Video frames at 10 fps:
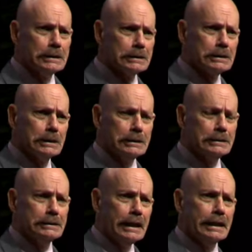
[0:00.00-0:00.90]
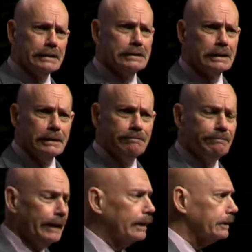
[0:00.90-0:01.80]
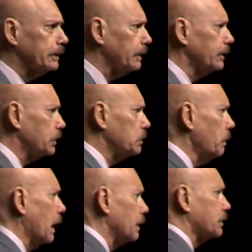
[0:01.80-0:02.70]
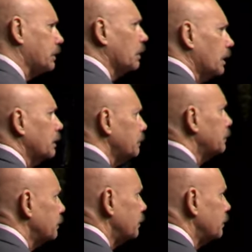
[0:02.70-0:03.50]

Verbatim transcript: it's good, think it's good, feel it's good, smell it's good.